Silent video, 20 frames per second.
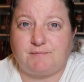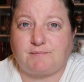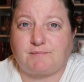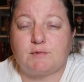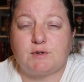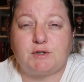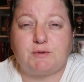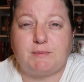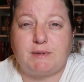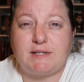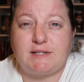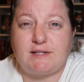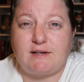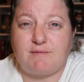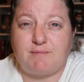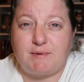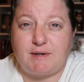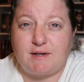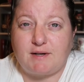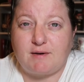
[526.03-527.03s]
which means
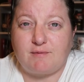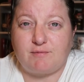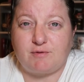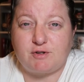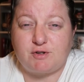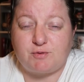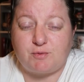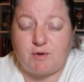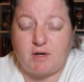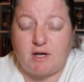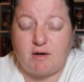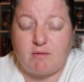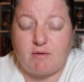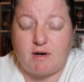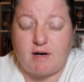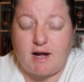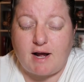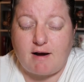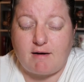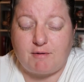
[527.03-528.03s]
I've been up for
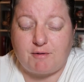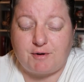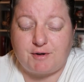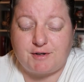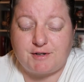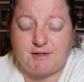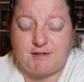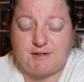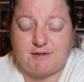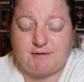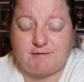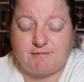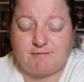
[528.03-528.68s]
21 hours.